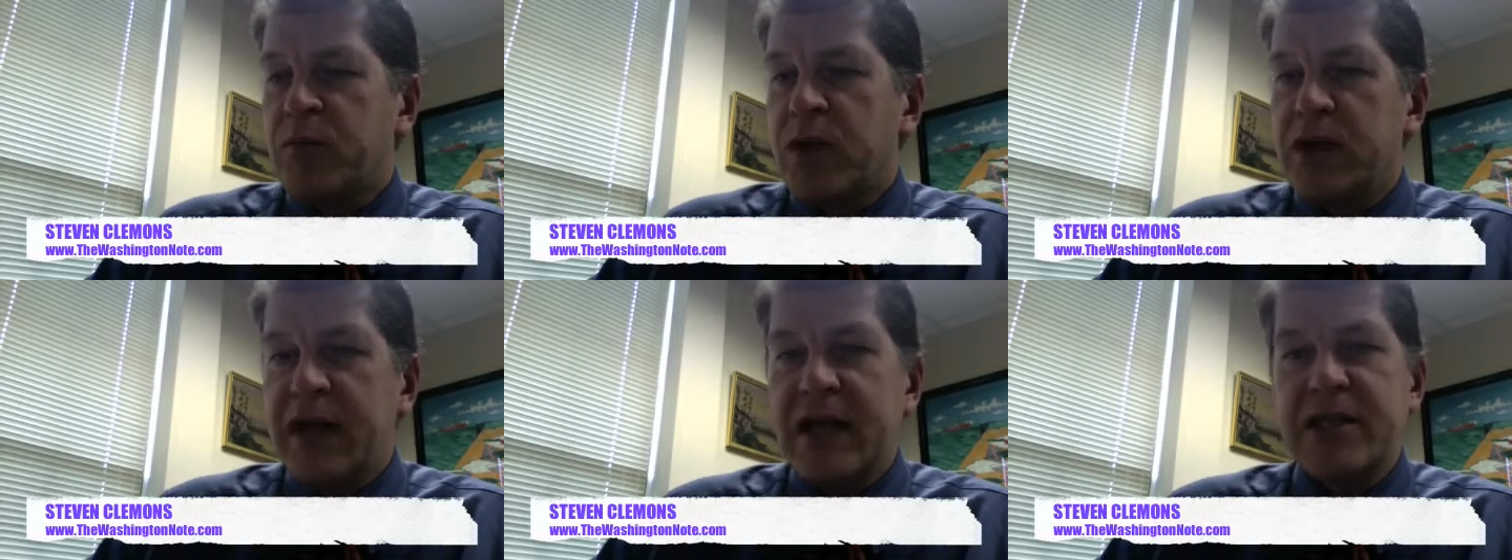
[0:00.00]

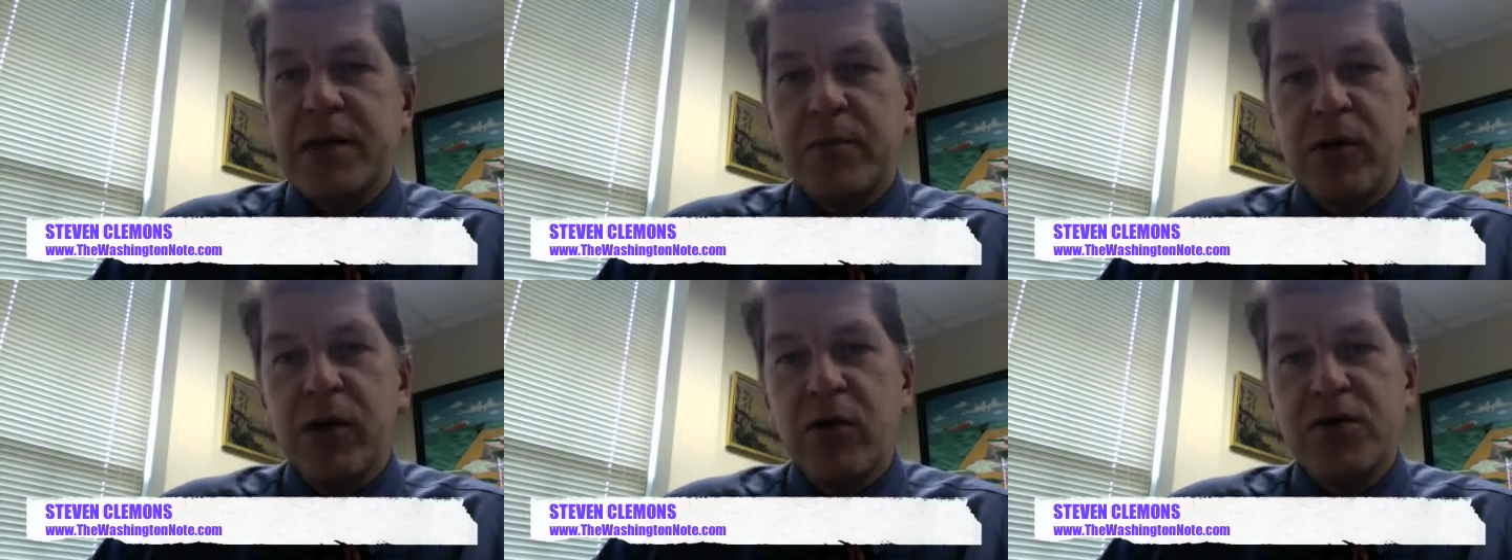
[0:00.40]
Nancy
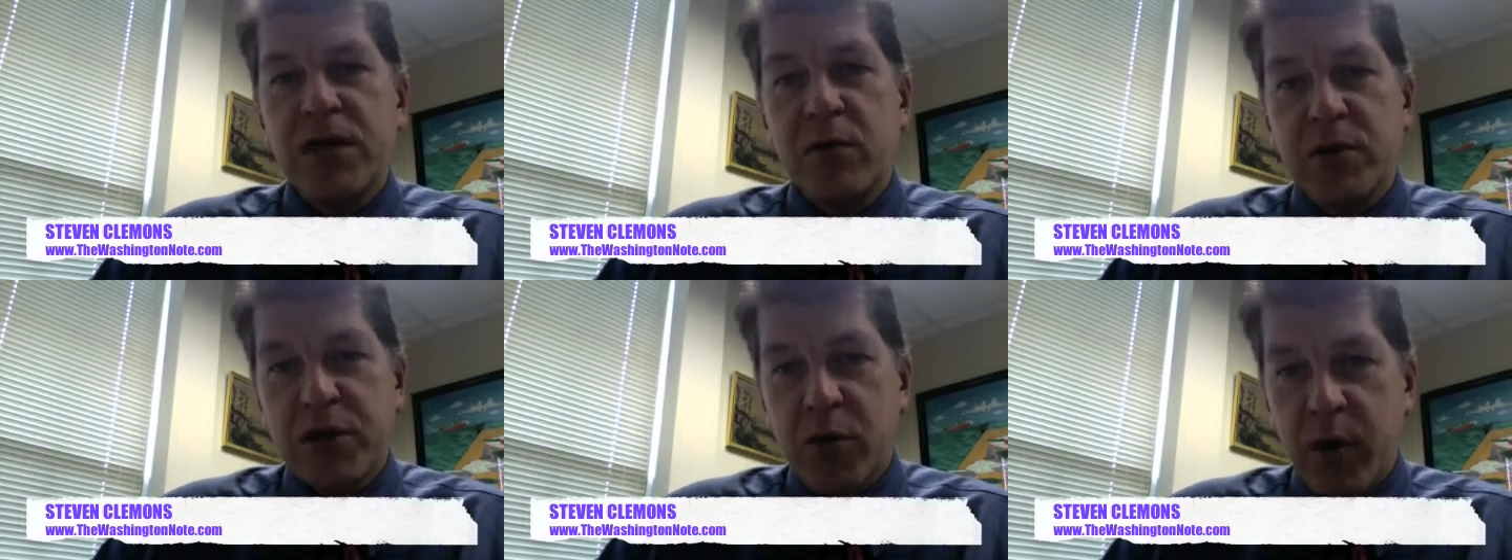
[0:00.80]

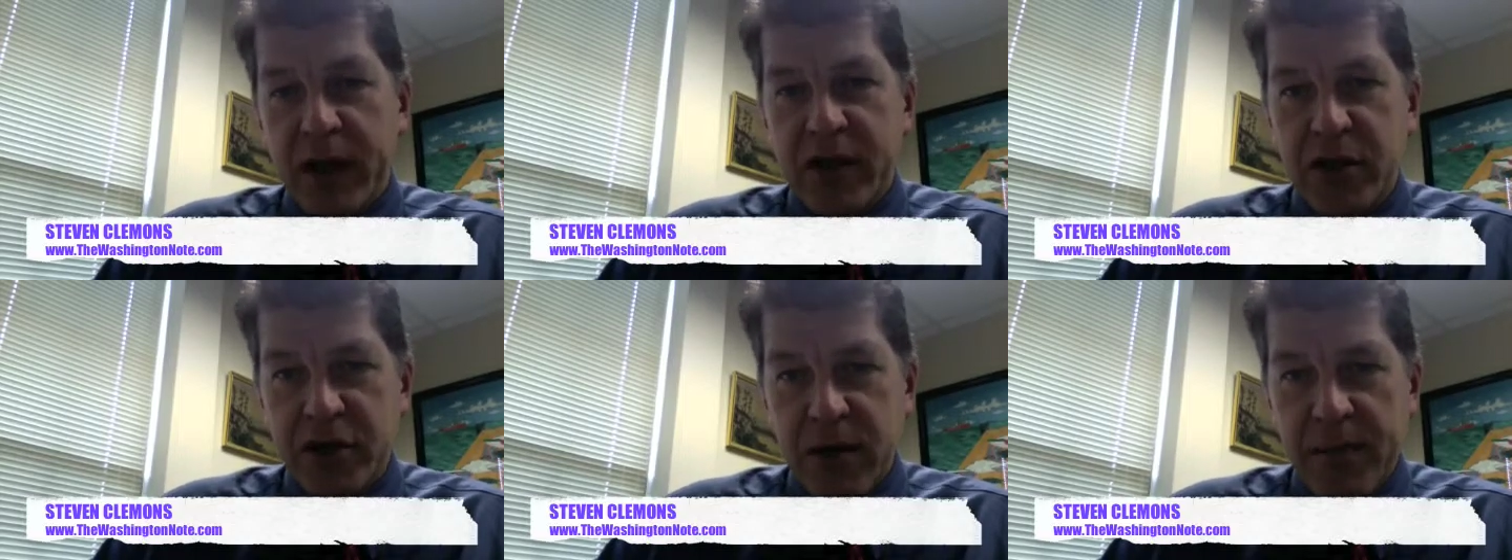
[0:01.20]
Pelosi was
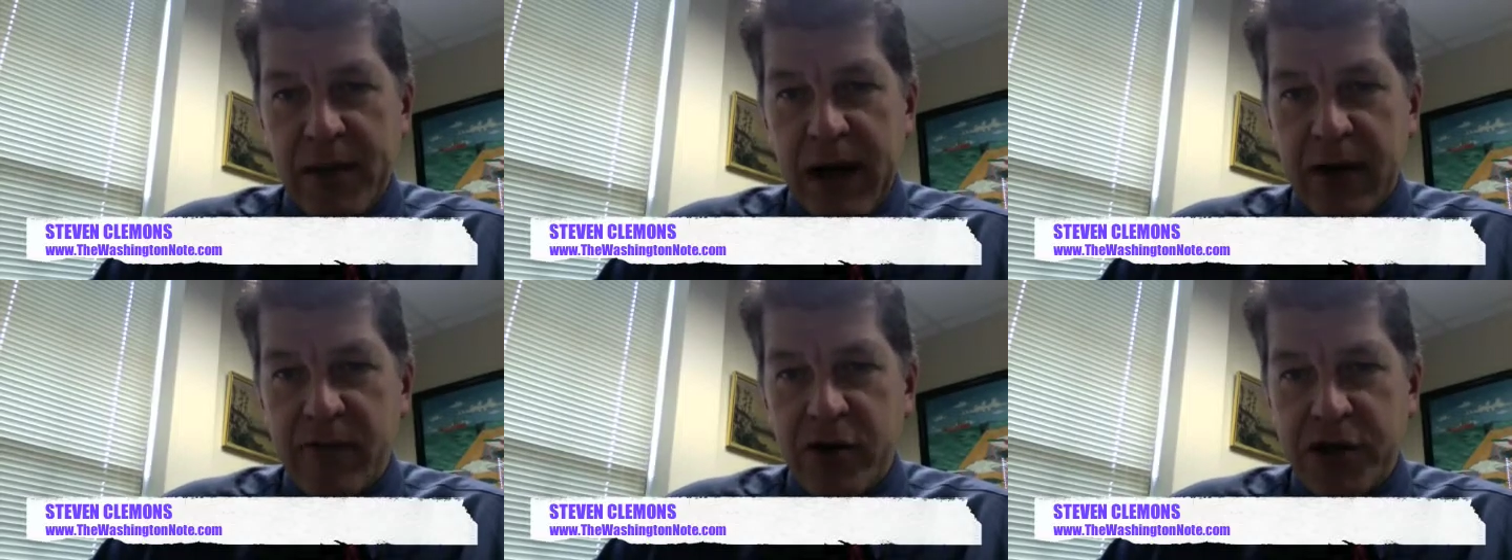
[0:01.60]
quick to jump
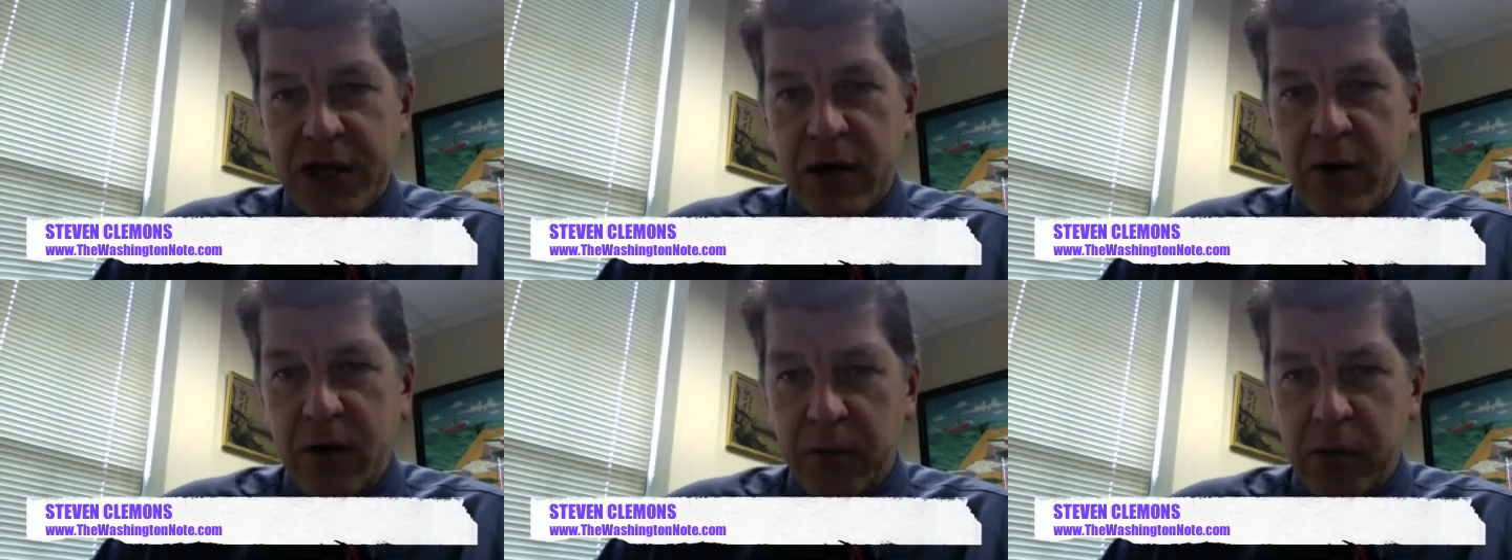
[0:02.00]
out of her
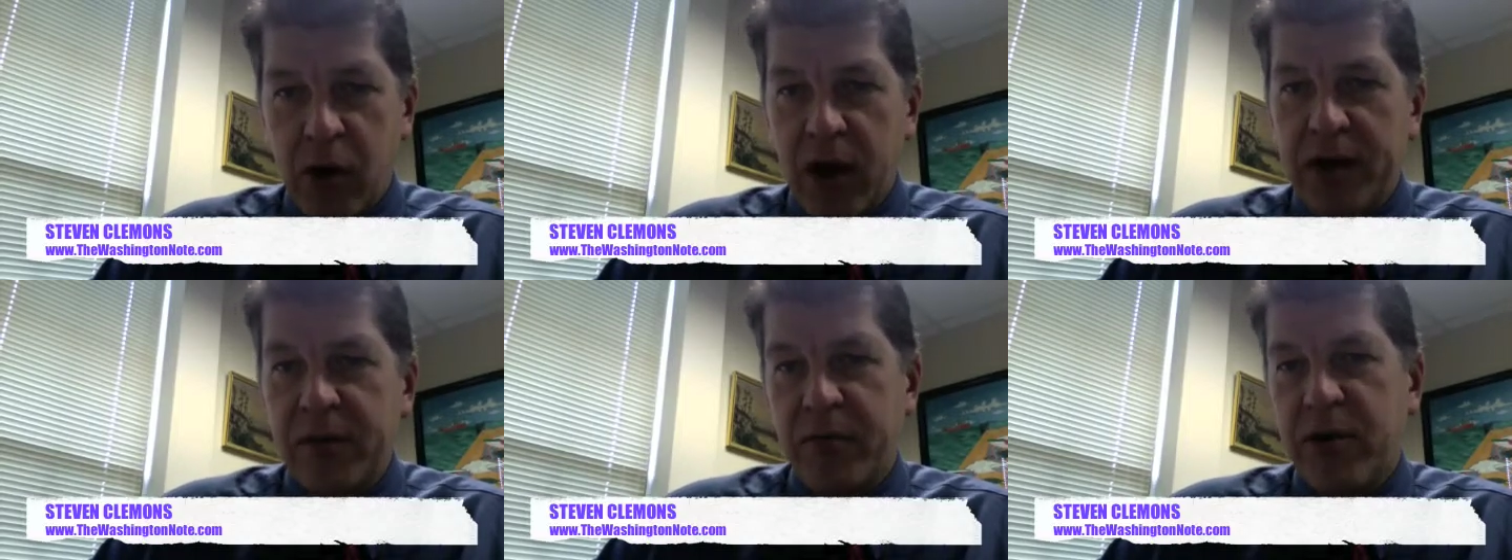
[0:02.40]
chair and
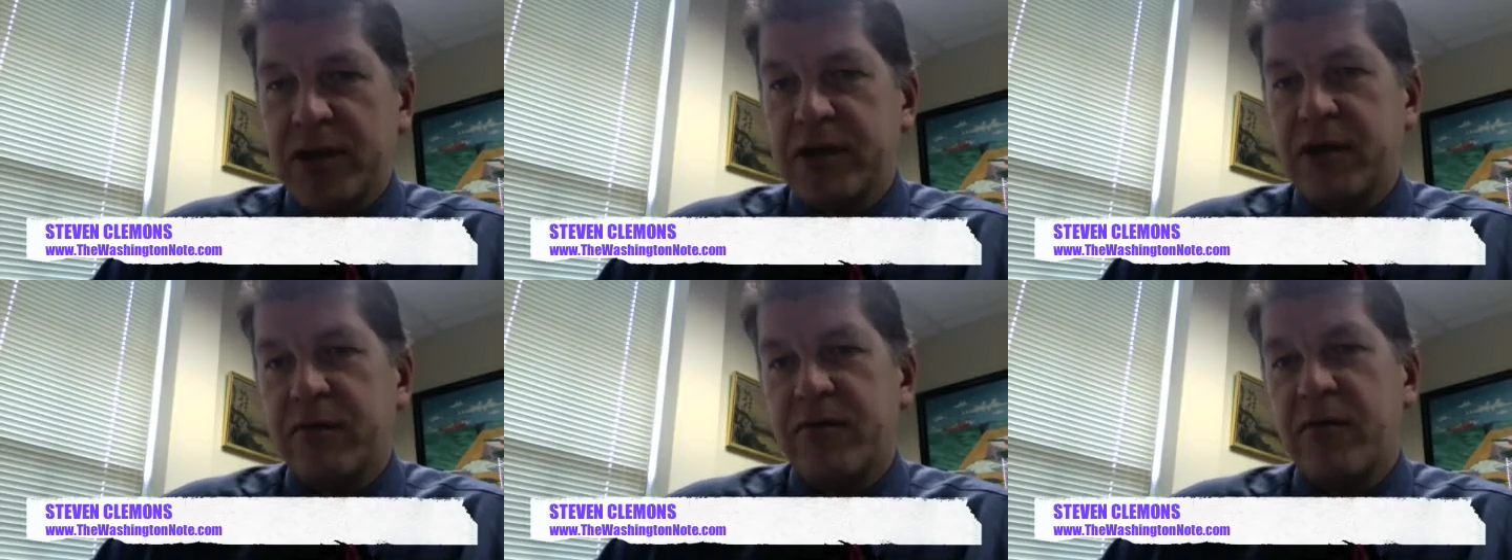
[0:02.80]
applaud the
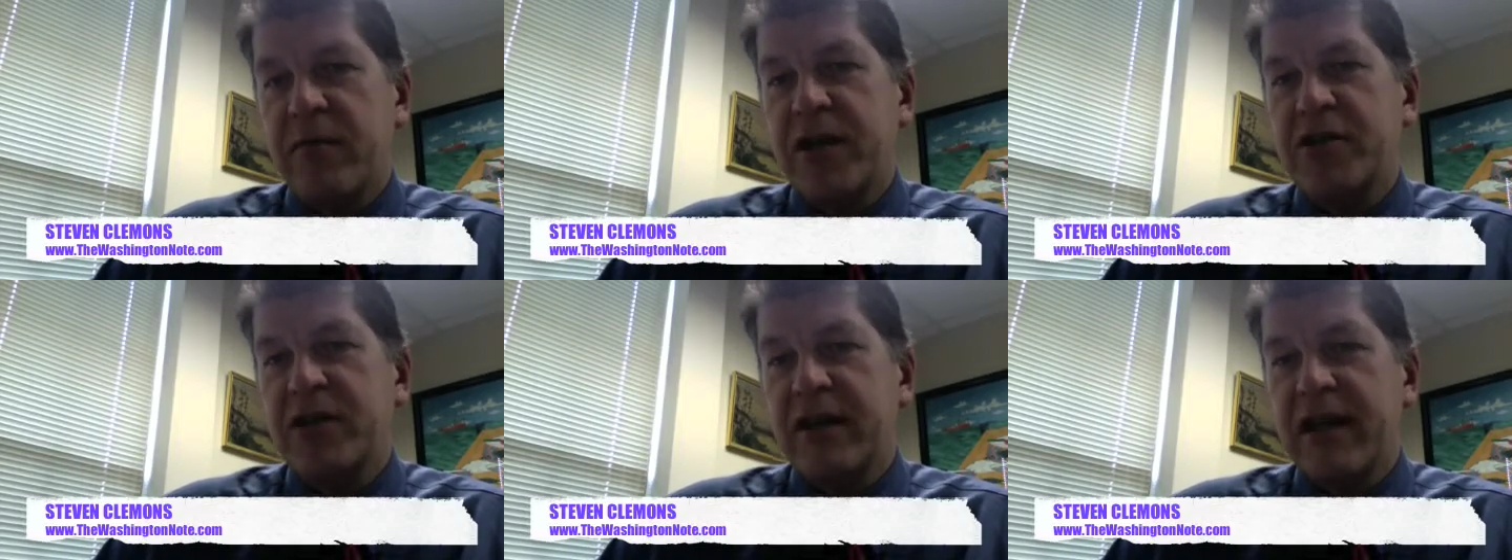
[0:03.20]
President for
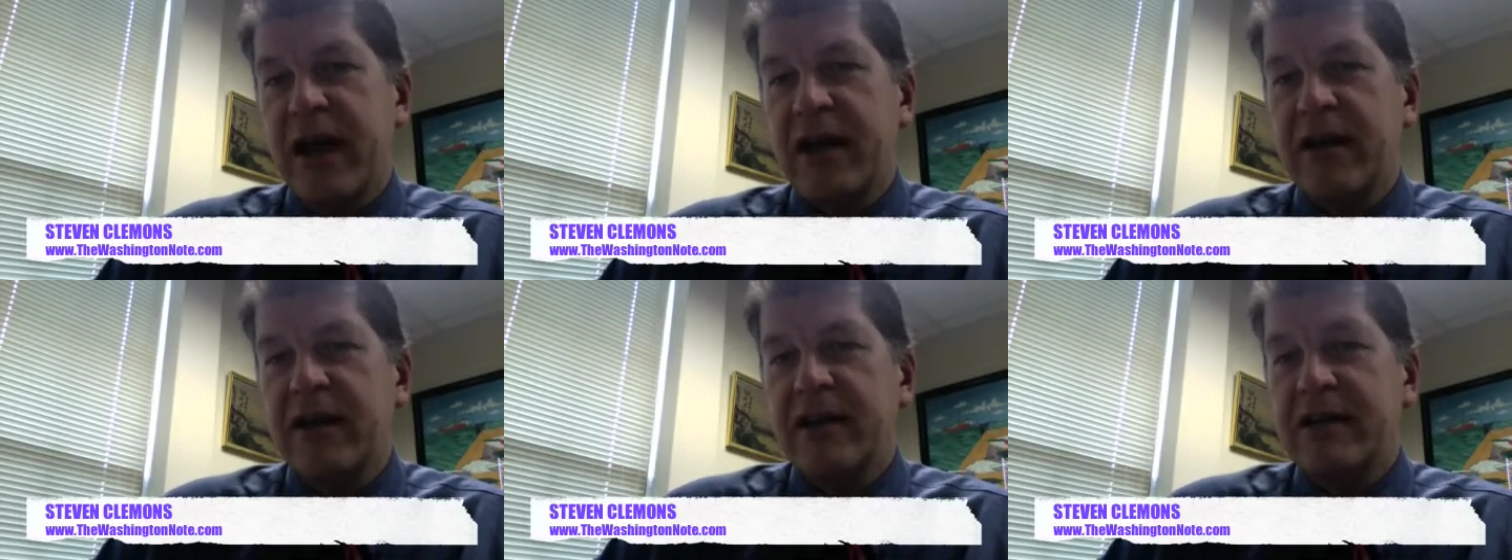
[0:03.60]
mentioning that.